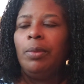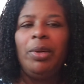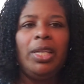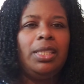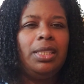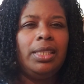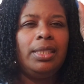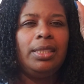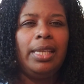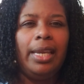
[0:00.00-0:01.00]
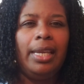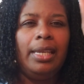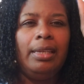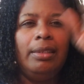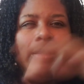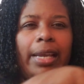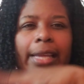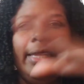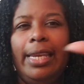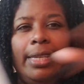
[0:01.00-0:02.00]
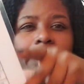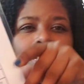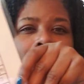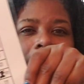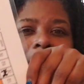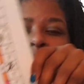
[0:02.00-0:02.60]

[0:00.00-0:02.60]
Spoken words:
probably 6 to 8 at the end of this,